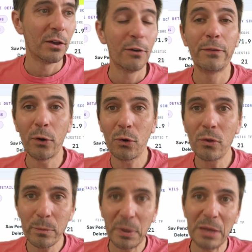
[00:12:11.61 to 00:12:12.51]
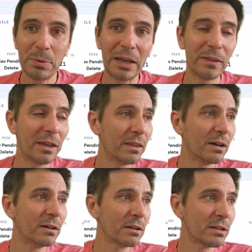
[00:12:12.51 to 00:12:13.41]
For all the people out there that
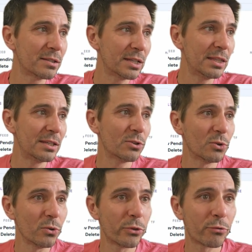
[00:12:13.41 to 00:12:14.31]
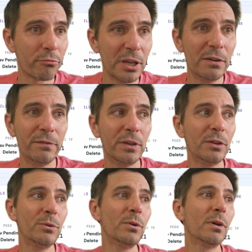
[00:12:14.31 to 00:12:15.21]
are going to see this, all 3 of
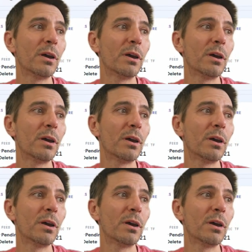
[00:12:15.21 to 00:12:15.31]
you,